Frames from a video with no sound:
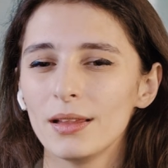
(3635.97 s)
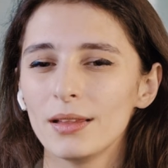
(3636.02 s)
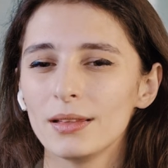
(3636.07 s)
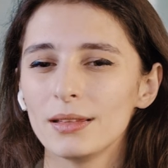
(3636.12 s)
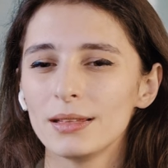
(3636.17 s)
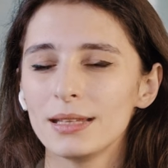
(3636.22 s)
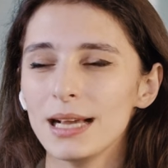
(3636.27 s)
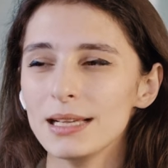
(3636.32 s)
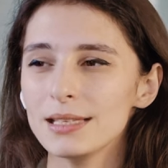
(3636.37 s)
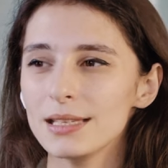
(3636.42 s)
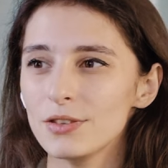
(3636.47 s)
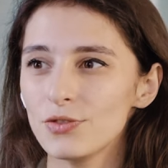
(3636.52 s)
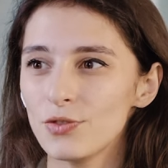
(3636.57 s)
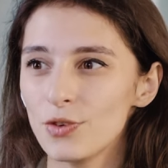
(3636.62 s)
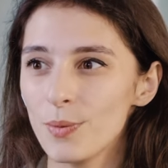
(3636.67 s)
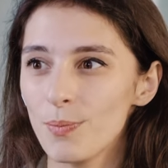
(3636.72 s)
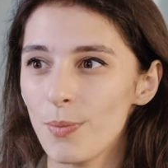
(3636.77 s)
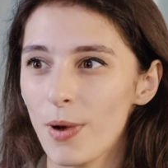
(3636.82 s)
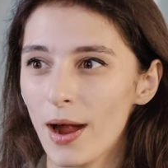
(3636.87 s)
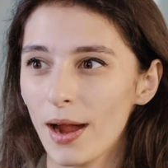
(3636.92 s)
does it
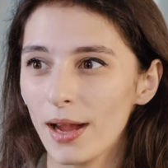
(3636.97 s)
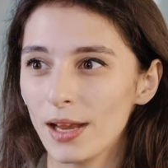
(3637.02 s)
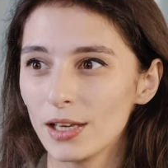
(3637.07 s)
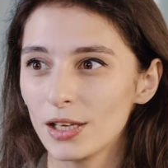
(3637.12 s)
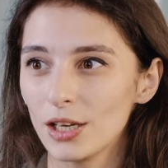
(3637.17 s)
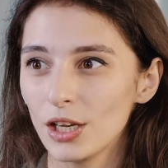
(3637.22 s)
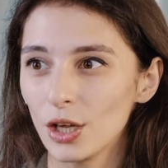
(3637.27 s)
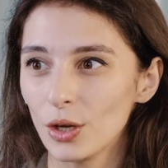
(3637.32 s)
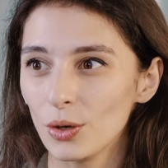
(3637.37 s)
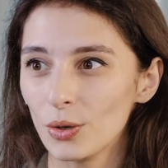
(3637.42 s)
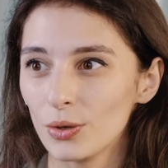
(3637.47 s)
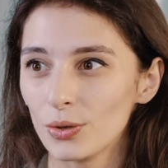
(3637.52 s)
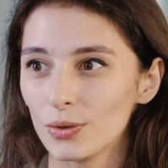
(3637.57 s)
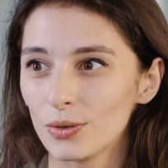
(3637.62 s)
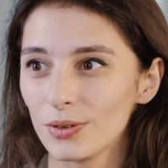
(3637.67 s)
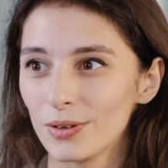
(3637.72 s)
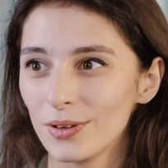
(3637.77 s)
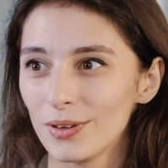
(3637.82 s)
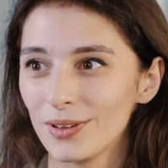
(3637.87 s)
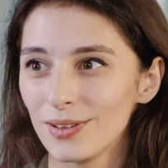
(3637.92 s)
remind you
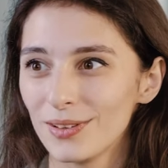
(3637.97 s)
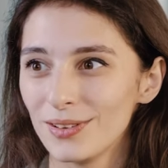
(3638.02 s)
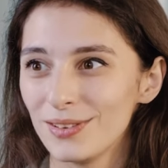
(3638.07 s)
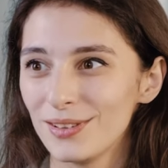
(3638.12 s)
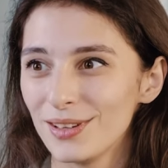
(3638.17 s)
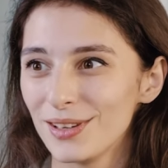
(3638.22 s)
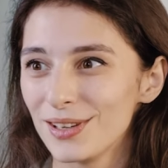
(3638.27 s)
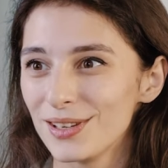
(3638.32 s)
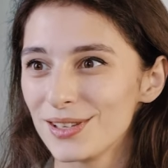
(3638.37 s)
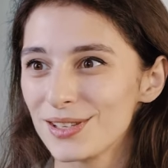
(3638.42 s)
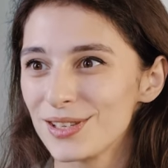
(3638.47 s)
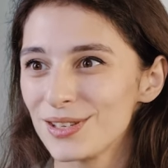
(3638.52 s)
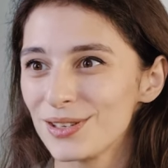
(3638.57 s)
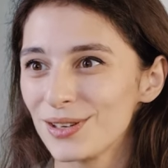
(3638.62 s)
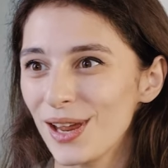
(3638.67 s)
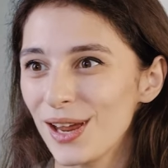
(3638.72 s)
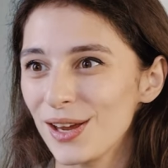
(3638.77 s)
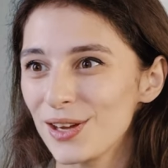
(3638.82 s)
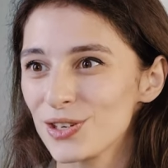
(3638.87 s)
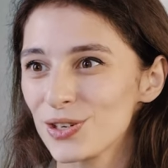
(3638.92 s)
the
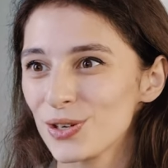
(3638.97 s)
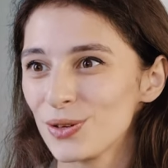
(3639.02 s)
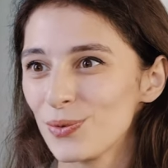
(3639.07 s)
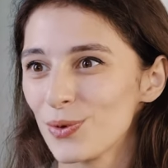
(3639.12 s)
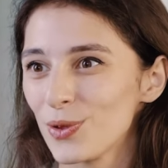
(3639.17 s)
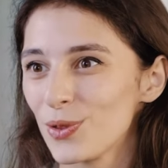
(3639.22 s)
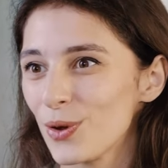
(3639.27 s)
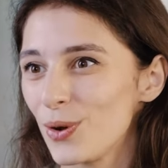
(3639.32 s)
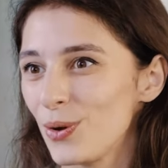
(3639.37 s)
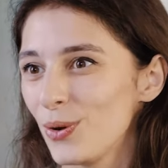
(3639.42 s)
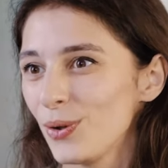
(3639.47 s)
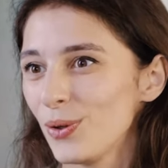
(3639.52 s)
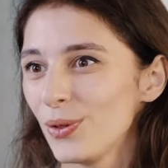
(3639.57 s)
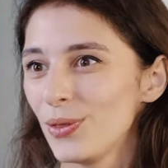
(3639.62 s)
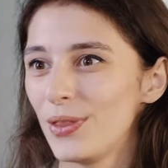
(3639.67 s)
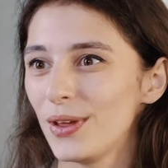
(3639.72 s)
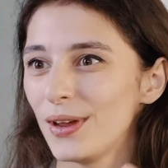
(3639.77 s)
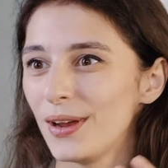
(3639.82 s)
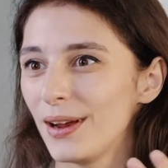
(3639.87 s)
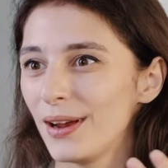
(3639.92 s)
situation with all
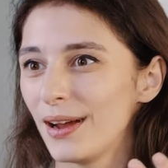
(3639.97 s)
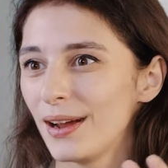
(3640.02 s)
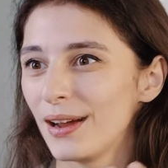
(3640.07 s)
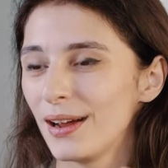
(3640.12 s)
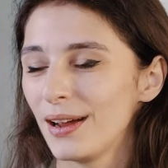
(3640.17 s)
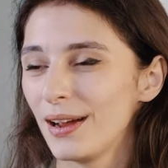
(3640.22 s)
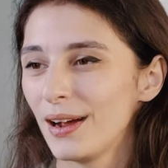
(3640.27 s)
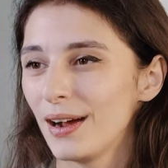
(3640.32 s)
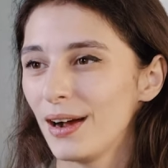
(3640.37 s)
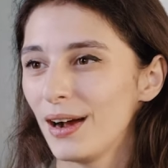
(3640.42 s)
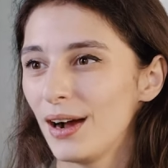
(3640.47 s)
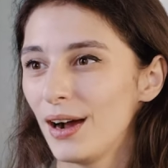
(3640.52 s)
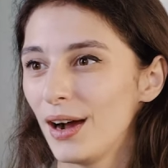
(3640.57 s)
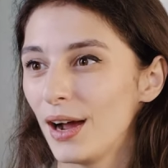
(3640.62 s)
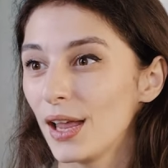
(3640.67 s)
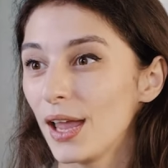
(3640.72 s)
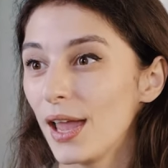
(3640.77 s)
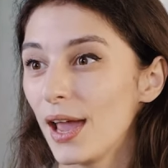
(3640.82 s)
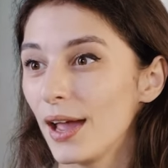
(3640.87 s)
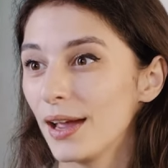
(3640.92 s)
the uh,
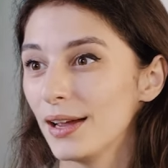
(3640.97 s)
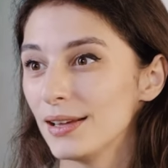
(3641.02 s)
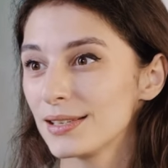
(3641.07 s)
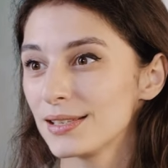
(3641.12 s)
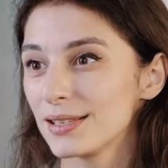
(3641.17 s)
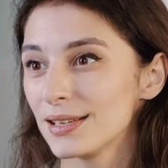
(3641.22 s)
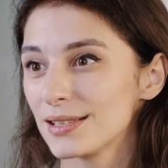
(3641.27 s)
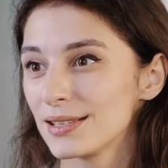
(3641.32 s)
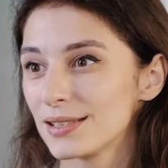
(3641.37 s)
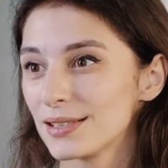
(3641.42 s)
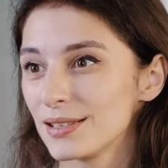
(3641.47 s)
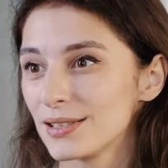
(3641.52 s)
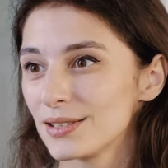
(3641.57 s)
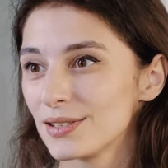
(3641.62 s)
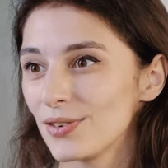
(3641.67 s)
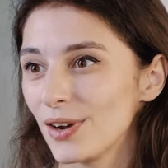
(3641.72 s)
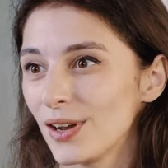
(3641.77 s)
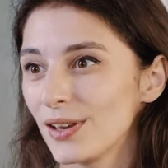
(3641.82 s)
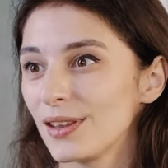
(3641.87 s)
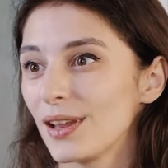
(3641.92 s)
A I
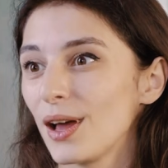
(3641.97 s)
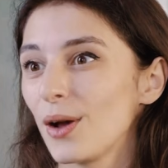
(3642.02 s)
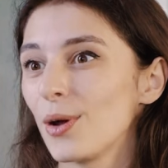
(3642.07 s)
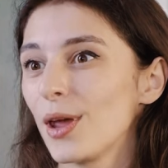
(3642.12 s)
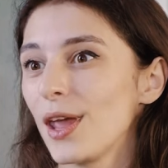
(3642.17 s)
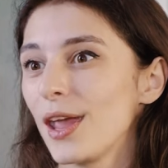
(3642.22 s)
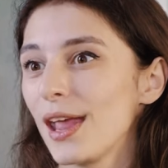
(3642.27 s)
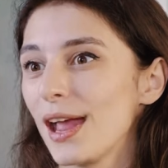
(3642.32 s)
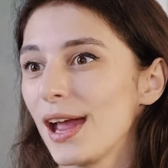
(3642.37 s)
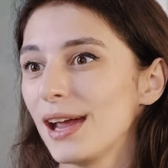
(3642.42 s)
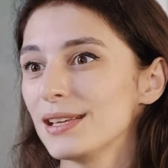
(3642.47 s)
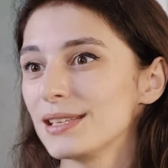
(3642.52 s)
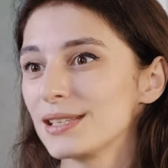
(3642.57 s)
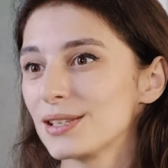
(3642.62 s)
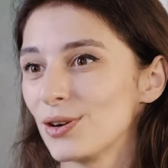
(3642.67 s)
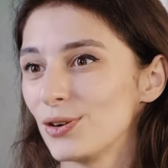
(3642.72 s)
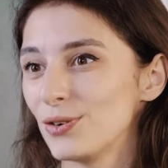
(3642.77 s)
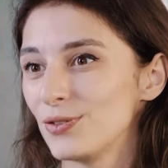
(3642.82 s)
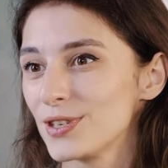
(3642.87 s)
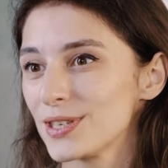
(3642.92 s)
assistants right now, A I
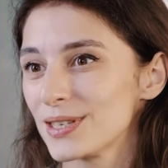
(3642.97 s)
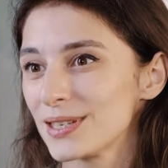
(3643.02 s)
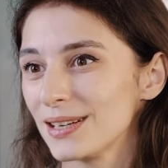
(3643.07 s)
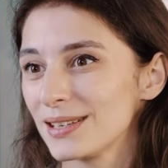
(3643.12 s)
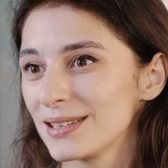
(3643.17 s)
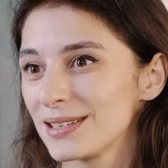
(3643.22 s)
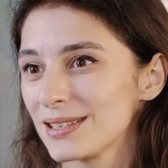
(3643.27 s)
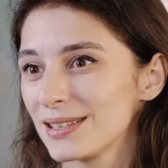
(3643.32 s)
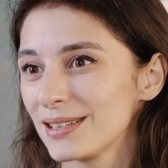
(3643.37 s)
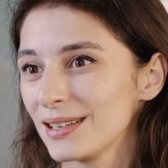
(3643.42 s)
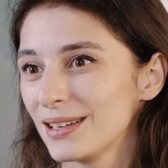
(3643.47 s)
services?